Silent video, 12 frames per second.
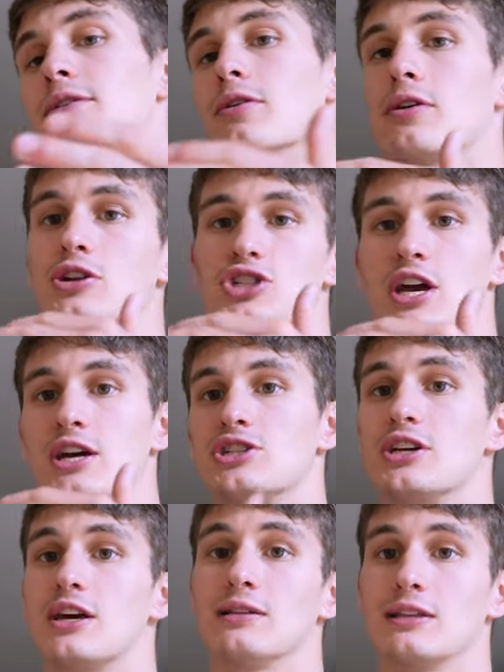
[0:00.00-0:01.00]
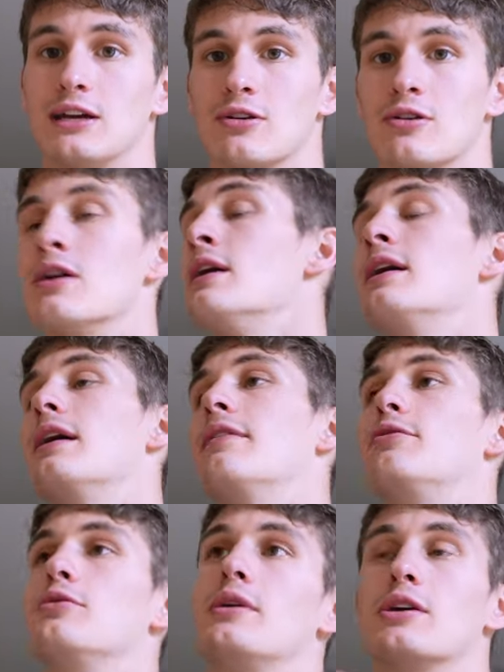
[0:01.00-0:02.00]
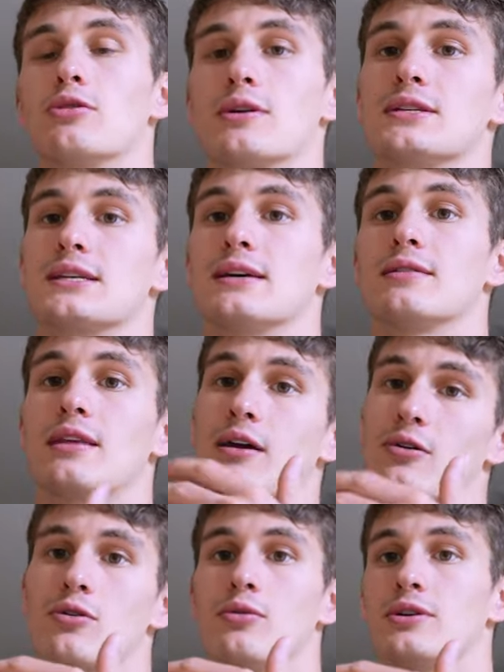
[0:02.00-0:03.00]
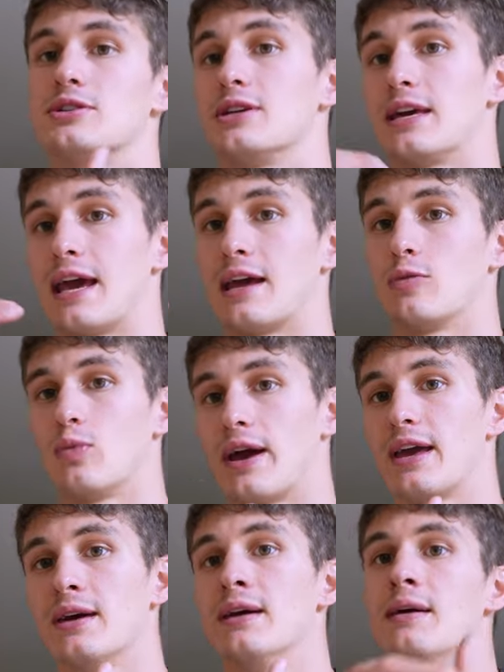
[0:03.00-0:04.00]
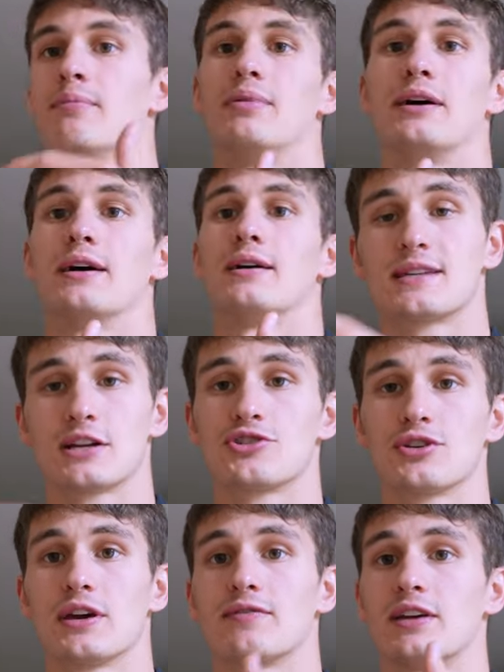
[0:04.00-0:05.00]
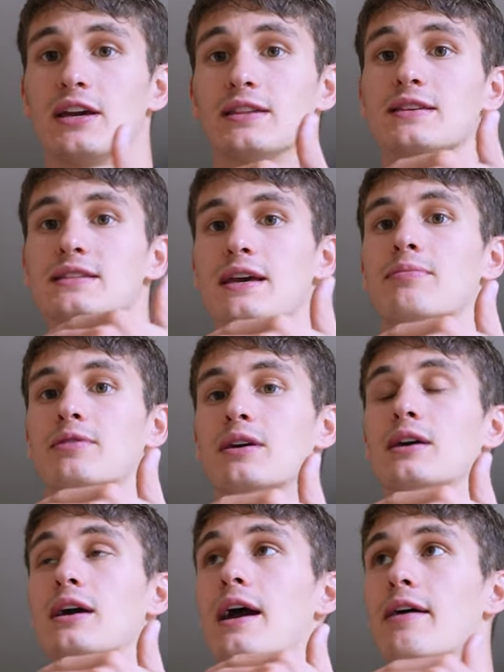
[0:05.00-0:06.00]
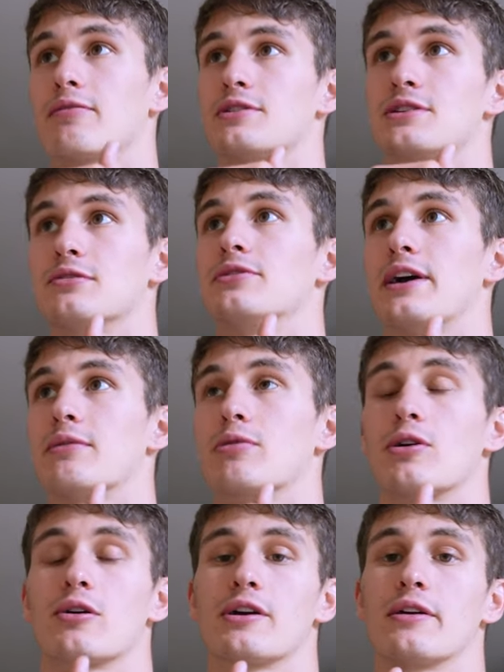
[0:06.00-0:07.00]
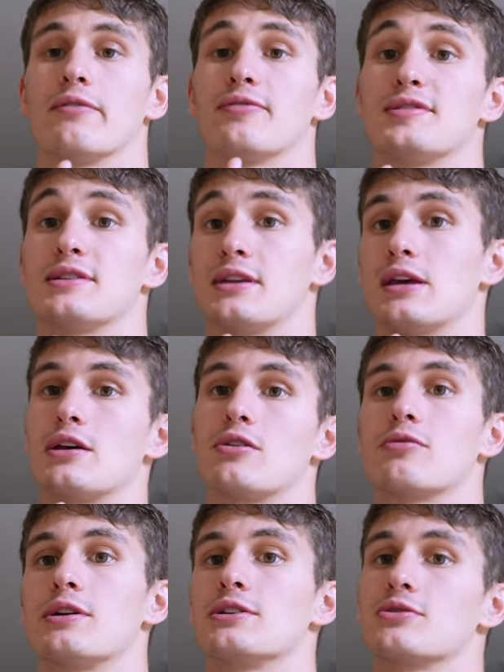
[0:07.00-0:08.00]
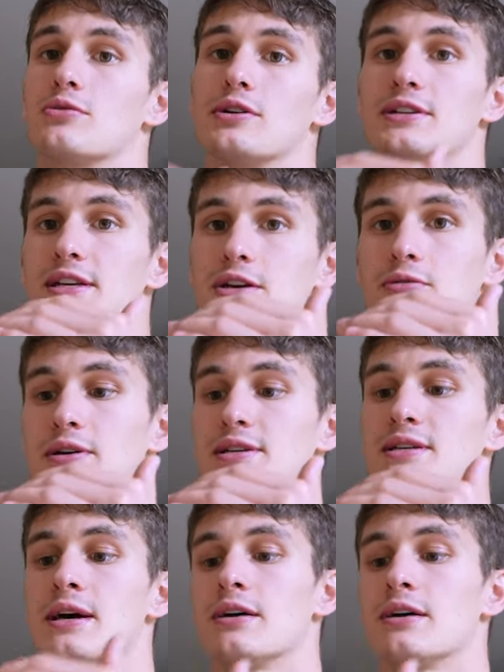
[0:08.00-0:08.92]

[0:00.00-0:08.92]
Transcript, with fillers: they're gonna change and get leaner. If you increase it, they are going to gain weight. But essentially, if they eat the same thing every single day, regarding if it's an increase or a decrease,